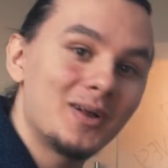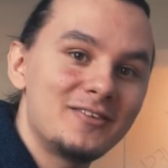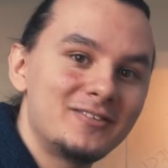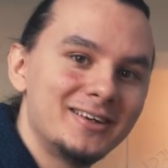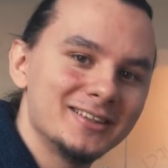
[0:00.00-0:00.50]

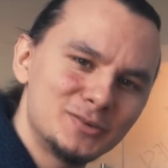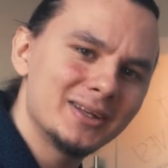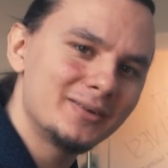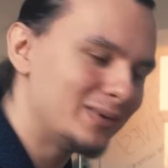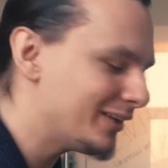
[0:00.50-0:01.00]
clever. It's
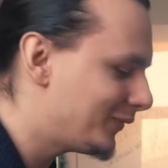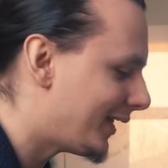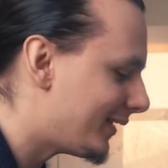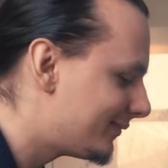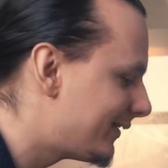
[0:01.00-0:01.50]
really
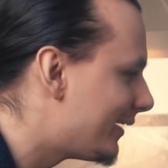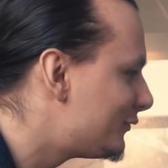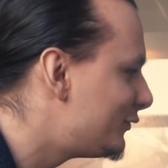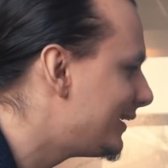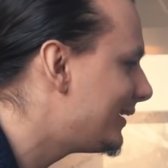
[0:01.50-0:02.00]
cool. I
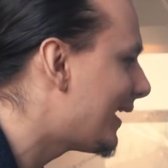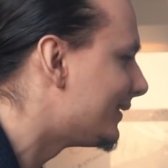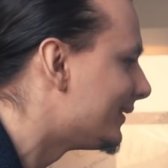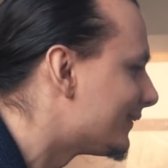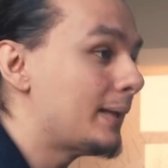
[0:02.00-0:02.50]
really
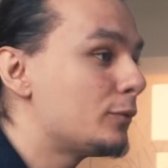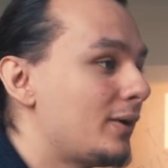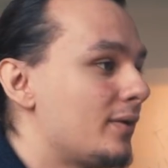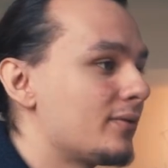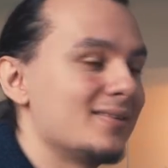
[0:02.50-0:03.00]
liked it. It's time to
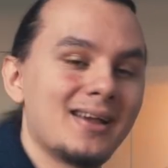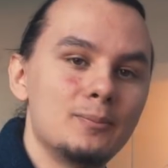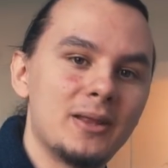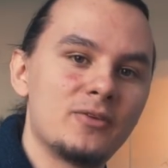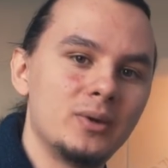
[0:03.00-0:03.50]
announce the
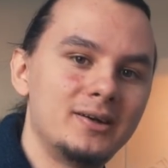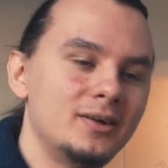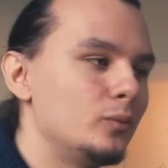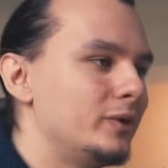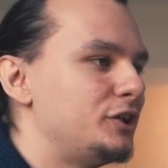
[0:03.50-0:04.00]
second place
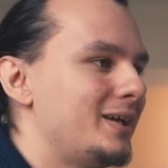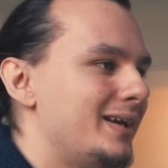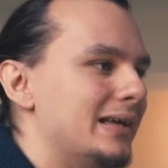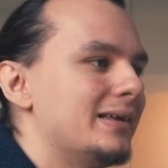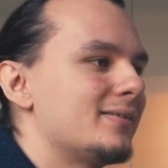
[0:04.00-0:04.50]
winner, which
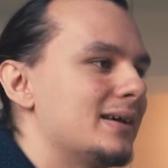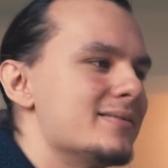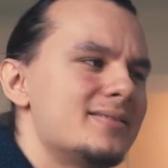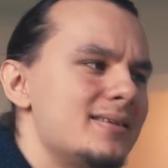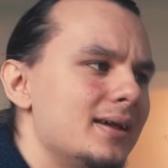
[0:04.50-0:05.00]
is
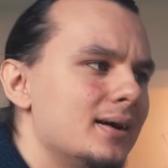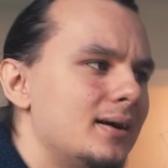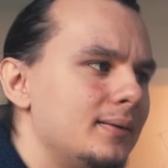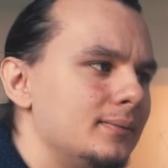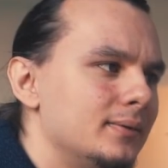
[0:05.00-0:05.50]

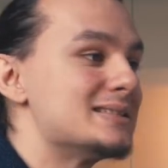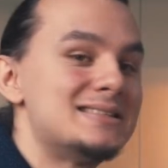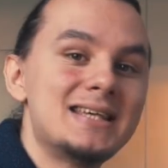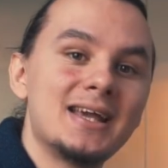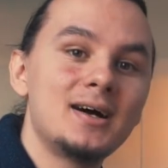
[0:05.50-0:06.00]

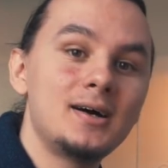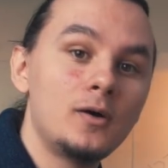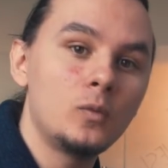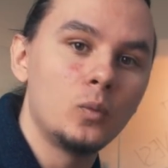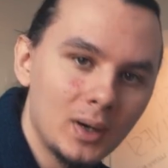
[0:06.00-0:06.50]

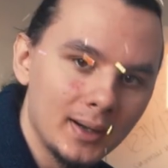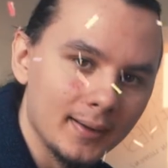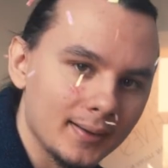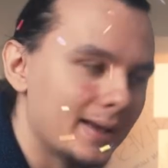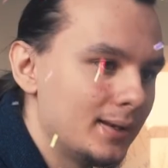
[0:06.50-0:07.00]
Kazinga01,
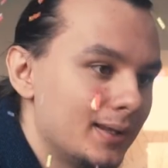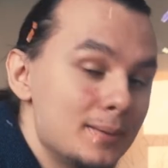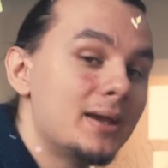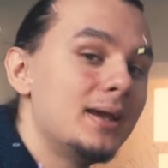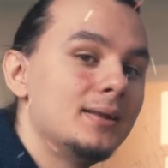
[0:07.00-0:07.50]
and
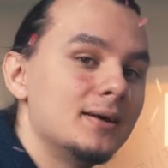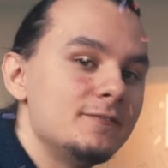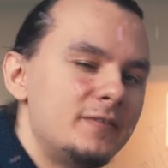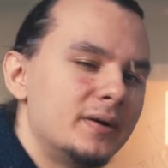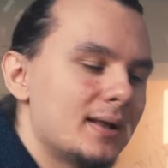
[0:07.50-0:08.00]
he made a very